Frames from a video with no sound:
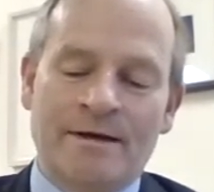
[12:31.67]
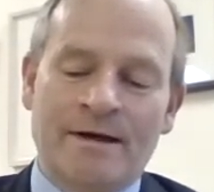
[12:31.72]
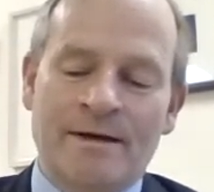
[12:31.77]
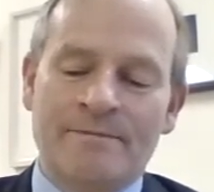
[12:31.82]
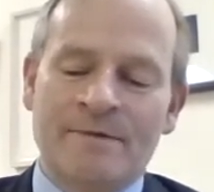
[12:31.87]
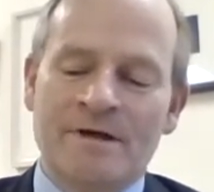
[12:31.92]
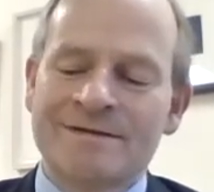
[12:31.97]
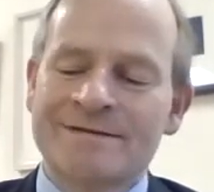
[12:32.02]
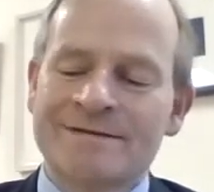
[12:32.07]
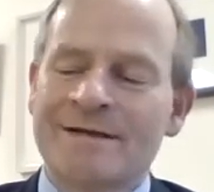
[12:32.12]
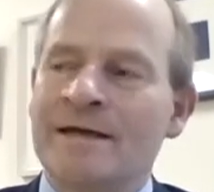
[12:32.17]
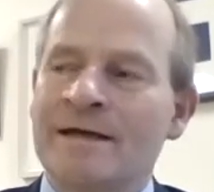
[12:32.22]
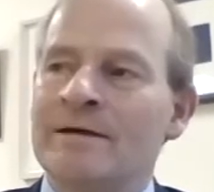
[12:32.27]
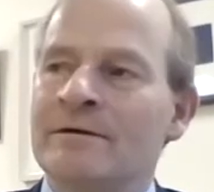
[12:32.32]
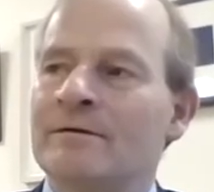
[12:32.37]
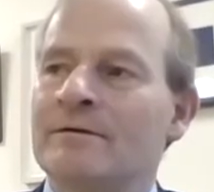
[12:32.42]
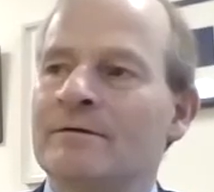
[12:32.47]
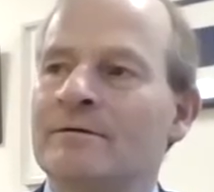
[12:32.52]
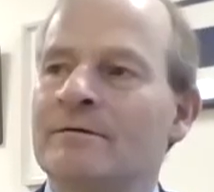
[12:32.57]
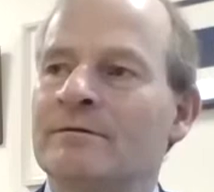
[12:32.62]
I'm not
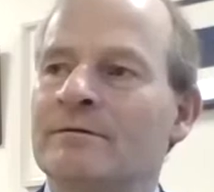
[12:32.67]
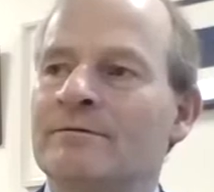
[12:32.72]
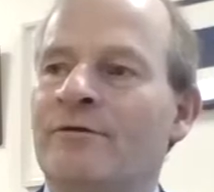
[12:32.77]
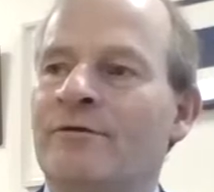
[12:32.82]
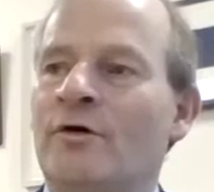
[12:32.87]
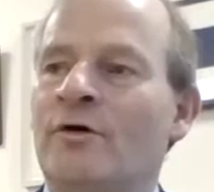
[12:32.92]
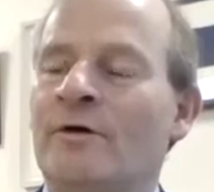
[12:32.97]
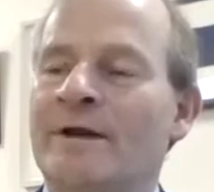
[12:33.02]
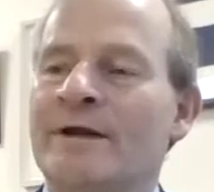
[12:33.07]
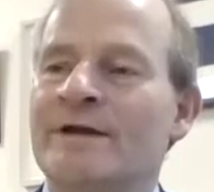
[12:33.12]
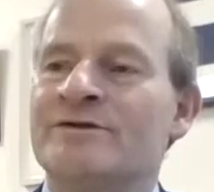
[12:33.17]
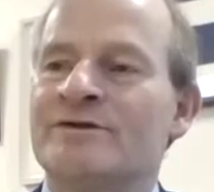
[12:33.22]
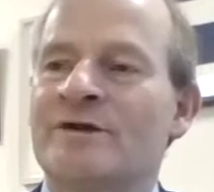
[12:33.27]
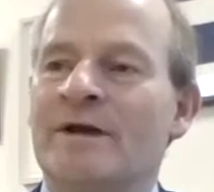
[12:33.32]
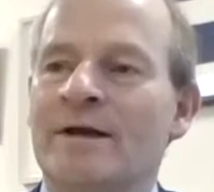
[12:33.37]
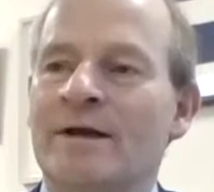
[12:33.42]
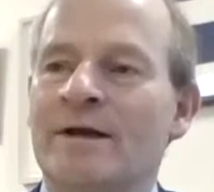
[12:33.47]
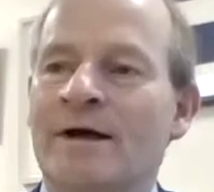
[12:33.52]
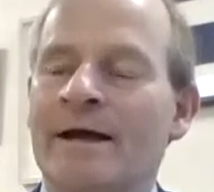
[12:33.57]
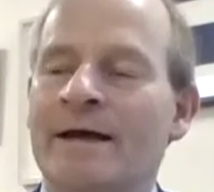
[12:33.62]
saying fall into
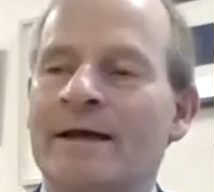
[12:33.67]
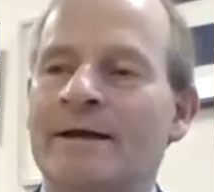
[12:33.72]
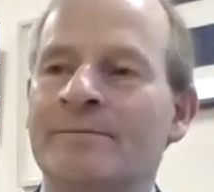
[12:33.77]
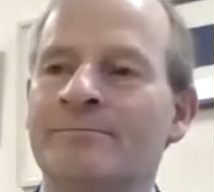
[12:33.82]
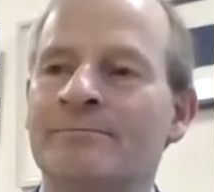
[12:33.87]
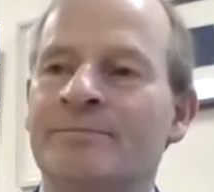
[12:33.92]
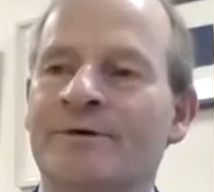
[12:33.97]
line,